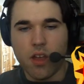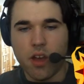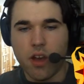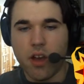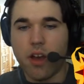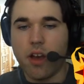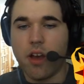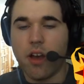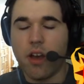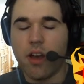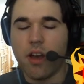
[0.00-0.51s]

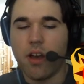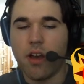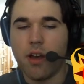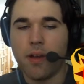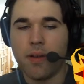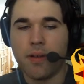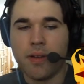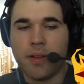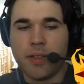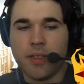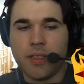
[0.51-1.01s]

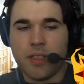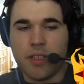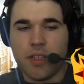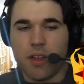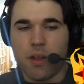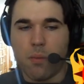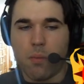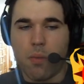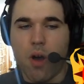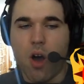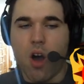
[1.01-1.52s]
Pawn
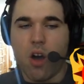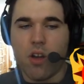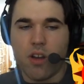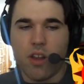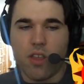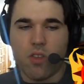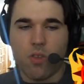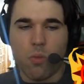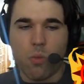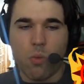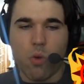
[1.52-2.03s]

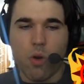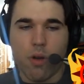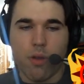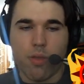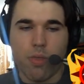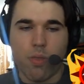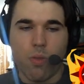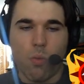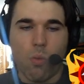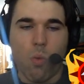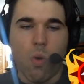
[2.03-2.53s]
is
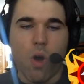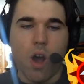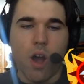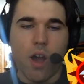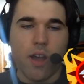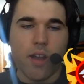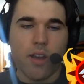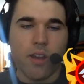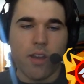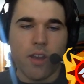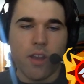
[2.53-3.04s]
worth
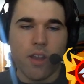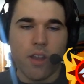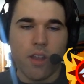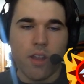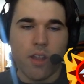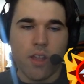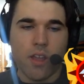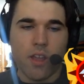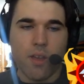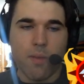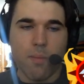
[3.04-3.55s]
1,
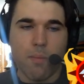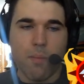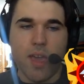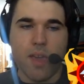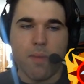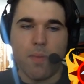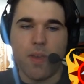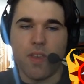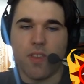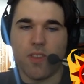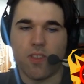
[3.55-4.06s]

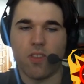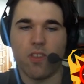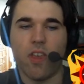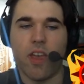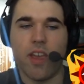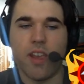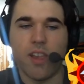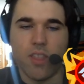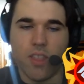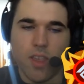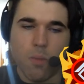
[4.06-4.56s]
maybe
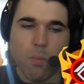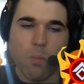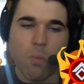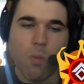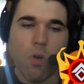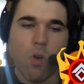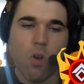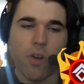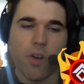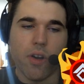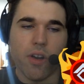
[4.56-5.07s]
slightly
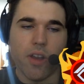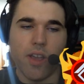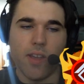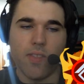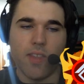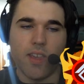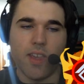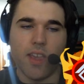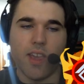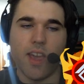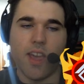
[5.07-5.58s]
more
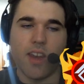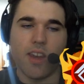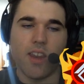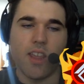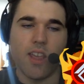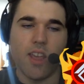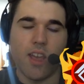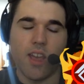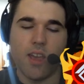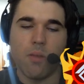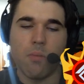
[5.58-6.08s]
in the
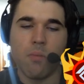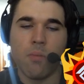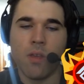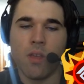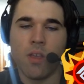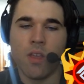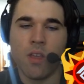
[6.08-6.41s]
endgame.